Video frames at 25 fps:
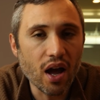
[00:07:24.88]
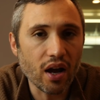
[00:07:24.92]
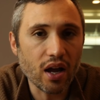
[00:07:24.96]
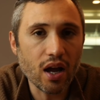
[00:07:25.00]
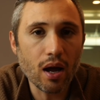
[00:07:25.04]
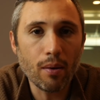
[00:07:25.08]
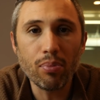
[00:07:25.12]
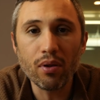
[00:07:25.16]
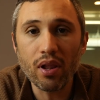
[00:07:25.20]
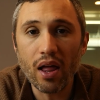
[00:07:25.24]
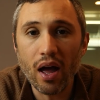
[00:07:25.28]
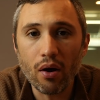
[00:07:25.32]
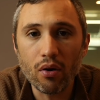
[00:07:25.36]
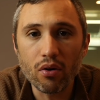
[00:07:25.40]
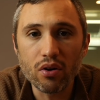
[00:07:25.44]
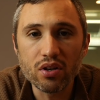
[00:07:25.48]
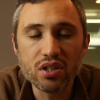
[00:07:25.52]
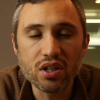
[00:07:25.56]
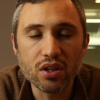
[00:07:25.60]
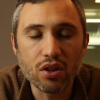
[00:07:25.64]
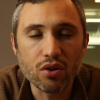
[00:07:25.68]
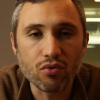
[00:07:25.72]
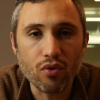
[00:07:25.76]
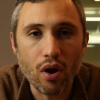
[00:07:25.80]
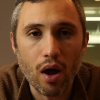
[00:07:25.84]
a couple hours
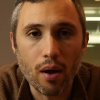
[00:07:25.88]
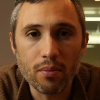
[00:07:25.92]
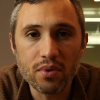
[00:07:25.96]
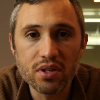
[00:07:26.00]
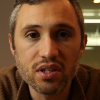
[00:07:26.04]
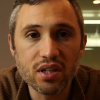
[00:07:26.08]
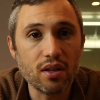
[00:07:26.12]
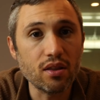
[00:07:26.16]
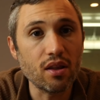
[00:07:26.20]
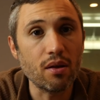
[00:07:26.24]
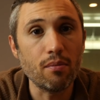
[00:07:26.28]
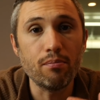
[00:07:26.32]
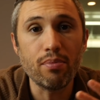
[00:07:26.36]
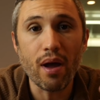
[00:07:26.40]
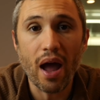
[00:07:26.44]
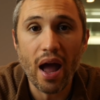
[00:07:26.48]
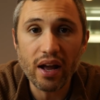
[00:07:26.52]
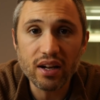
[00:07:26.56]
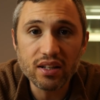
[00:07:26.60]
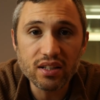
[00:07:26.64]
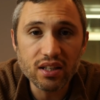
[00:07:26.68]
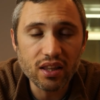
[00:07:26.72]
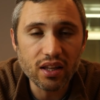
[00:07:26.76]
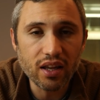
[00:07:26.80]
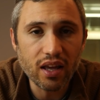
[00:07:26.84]
in the Robinson, then
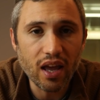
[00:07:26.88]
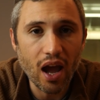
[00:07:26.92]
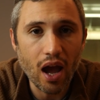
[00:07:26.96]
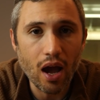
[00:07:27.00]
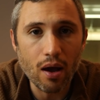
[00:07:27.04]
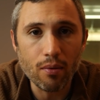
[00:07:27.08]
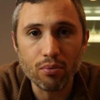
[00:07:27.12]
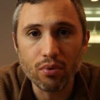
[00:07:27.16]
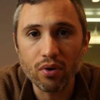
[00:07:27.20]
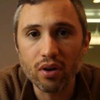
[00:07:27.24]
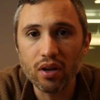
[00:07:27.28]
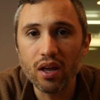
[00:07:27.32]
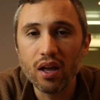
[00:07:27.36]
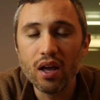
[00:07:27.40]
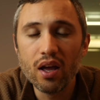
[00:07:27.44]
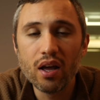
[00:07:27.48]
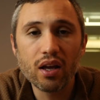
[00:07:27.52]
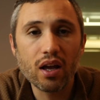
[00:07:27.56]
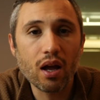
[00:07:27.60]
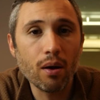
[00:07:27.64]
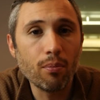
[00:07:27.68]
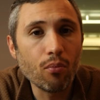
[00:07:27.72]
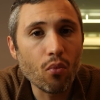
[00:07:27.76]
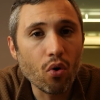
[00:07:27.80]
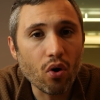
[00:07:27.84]
back to the Cabri, a
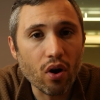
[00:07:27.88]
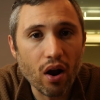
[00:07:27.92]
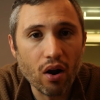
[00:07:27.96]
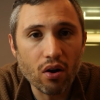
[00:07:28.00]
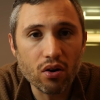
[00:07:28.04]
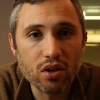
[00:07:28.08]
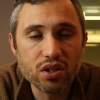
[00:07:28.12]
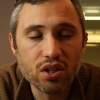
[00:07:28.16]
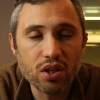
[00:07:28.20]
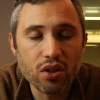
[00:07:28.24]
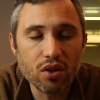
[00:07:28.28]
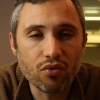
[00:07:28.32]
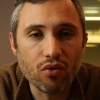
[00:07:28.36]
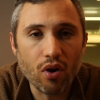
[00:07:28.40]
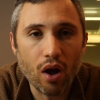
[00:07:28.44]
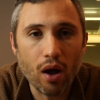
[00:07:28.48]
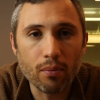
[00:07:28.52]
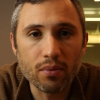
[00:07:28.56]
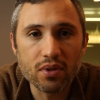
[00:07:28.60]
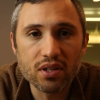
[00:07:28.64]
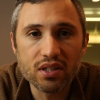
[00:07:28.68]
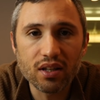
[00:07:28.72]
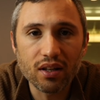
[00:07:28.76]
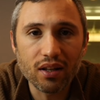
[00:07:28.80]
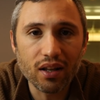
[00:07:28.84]
couple more hours in the
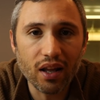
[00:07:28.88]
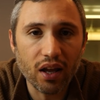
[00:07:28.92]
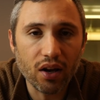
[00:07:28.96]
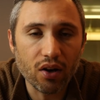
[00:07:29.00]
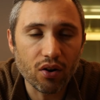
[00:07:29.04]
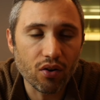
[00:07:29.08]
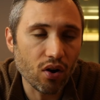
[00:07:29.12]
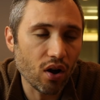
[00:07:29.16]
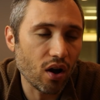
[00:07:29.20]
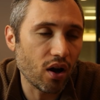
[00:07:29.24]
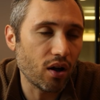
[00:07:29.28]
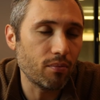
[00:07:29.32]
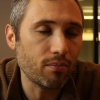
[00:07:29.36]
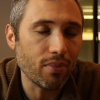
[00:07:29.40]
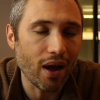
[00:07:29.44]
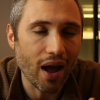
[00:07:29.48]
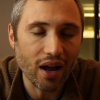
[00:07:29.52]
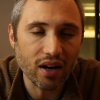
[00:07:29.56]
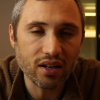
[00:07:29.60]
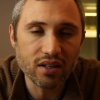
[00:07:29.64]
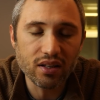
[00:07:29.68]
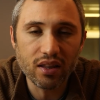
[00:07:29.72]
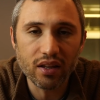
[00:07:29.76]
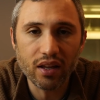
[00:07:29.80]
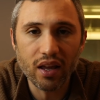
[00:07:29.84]
Robinson later on,
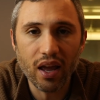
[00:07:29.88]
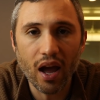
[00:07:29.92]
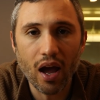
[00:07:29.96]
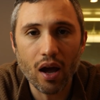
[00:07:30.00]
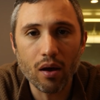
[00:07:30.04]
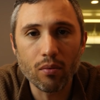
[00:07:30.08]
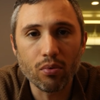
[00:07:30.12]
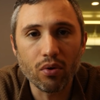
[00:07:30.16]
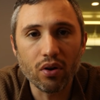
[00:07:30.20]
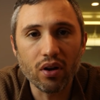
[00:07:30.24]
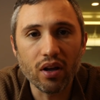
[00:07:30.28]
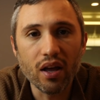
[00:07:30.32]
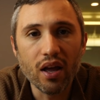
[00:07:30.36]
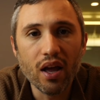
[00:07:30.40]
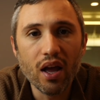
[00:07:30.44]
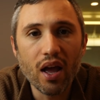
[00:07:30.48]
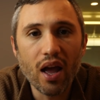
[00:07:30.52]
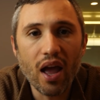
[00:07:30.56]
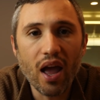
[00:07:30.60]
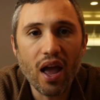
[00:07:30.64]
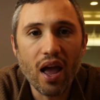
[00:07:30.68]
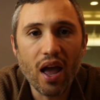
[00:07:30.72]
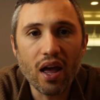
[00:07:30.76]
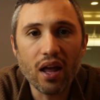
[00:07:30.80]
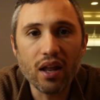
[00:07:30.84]
back to the Cabri,
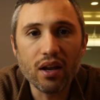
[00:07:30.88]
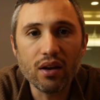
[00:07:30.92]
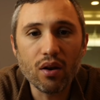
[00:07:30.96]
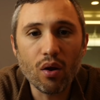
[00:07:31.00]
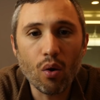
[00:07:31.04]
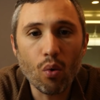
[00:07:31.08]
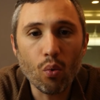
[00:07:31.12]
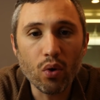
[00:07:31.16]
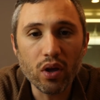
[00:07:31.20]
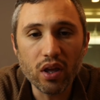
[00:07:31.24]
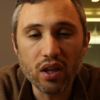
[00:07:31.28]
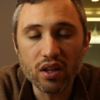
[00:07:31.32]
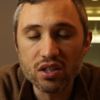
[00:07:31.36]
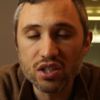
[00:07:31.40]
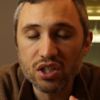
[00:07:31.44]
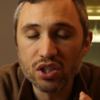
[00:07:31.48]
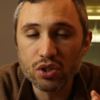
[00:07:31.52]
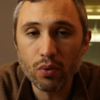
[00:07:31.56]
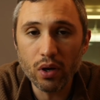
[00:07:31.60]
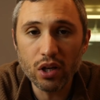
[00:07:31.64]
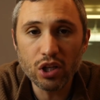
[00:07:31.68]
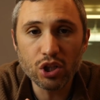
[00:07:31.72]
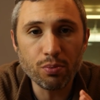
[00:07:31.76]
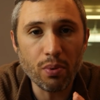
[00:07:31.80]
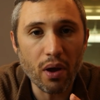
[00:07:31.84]
and we can
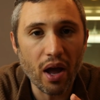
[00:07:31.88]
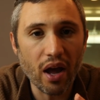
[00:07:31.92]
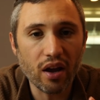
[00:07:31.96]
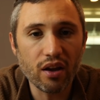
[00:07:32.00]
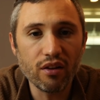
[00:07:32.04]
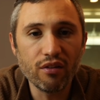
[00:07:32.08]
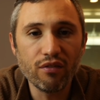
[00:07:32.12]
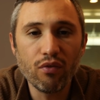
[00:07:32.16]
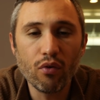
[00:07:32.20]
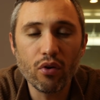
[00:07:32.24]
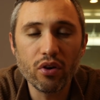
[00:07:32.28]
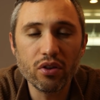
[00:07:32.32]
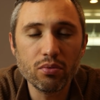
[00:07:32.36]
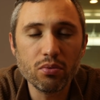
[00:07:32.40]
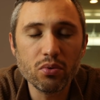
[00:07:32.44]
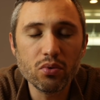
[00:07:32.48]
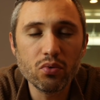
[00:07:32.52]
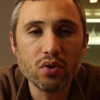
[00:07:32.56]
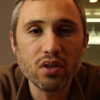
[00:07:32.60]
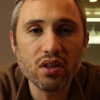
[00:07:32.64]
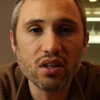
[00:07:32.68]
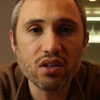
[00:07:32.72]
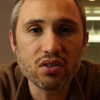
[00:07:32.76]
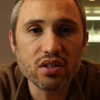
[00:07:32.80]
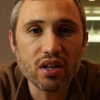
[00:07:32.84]
switch back and forth
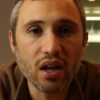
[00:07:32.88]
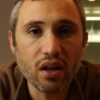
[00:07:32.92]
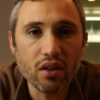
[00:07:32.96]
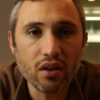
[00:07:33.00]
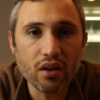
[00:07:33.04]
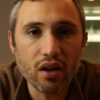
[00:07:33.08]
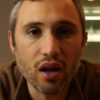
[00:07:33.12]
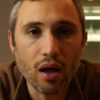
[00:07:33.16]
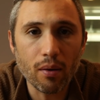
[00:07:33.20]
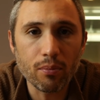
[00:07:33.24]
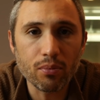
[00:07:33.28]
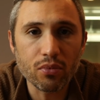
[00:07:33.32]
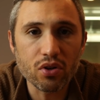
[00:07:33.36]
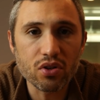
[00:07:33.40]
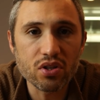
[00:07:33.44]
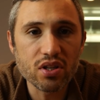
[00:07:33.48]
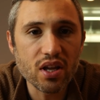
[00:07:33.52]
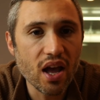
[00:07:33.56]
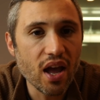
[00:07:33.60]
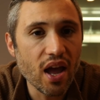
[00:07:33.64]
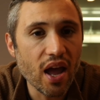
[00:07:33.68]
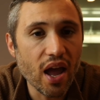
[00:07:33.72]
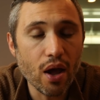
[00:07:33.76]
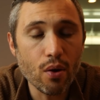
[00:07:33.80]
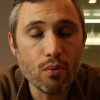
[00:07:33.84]
between those helicopters,
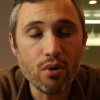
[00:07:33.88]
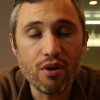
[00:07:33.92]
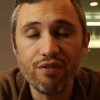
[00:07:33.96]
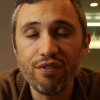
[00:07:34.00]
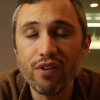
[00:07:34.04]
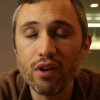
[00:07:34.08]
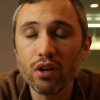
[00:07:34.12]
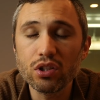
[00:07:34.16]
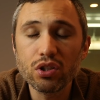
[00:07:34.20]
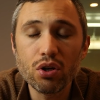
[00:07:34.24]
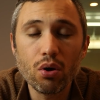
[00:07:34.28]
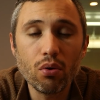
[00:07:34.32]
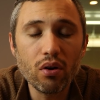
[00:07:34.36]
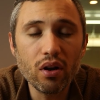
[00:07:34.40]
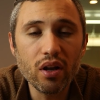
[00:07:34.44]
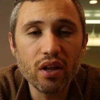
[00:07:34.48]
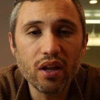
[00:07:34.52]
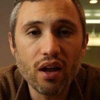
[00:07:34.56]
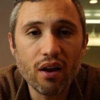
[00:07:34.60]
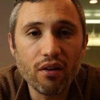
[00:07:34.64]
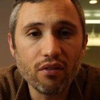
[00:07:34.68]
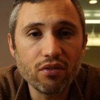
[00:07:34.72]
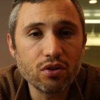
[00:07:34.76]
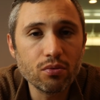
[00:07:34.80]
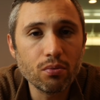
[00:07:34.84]
and we feel totally
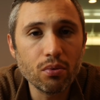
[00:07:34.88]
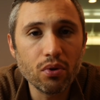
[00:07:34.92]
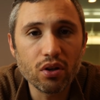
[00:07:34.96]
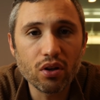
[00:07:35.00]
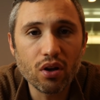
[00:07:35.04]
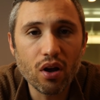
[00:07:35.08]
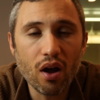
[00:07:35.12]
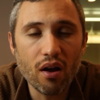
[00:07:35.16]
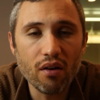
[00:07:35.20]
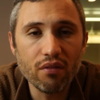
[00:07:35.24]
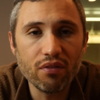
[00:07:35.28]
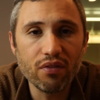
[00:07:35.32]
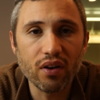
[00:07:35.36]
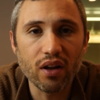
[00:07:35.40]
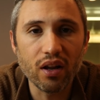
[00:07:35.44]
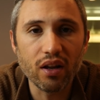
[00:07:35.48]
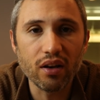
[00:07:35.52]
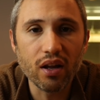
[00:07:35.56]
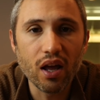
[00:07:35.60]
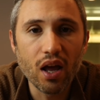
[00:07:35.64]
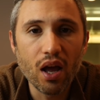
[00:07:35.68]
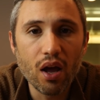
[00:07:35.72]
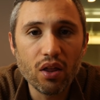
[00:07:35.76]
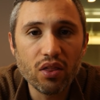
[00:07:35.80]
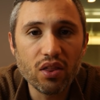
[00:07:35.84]
comfortable and
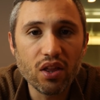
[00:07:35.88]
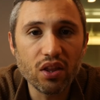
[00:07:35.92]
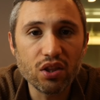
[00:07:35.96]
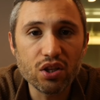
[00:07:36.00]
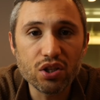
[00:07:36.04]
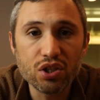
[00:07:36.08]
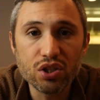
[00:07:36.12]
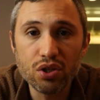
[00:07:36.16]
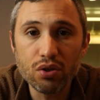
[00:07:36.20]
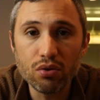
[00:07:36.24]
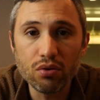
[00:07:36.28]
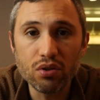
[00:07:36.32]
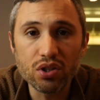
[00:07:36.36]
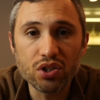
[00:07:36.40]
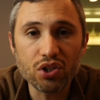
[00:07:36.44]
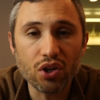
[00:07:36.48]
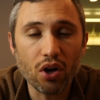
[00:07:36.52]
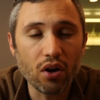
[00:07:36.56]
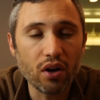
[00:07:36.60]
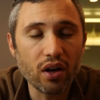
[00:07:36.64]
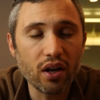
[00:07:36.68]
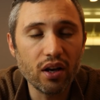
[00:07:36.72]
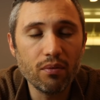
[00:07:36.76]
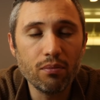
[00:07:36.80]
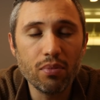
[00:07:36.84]
confident that the students
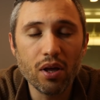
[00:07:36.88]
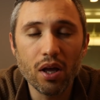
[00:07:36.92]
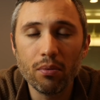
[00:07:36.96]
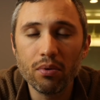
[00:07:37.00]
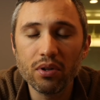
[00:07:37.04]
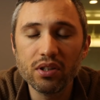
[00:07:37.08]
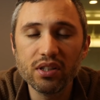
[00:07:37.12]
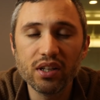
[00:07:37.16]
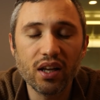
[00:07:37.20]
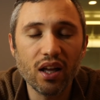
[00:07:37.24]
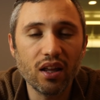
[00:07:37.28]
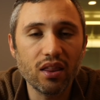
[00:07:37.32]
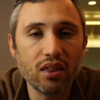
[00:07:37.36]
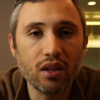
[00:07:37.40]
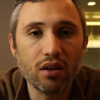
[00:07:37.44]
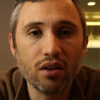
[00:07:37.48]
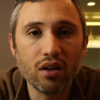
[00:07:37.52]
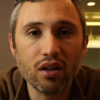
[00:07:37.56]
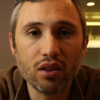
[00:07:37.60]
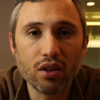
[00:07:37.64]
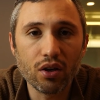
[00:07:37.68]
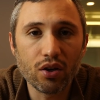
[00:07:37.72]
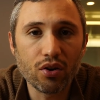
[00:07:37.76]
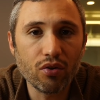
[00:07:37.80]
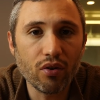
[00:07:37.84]
are going to be able to get
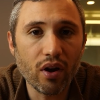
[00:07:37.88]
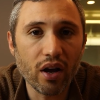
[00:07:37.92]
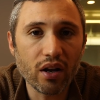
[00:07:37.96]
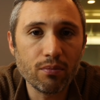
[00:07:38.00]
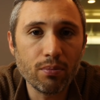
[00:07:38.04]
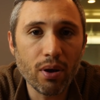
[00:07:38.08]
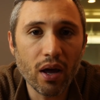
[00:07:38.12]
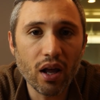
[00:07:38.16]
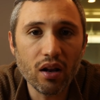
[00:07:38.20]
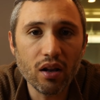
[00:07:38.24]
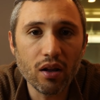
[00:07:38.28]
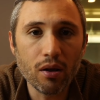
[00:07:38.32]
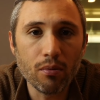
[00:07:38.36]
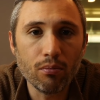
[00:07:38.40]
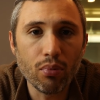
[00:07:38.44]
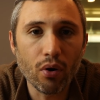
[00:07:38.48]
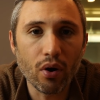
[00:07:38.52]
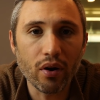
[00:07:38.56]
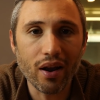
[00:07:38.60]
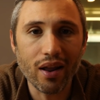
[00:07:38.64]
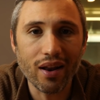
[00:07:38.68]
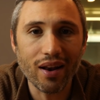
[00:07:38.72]
the correct pedal input.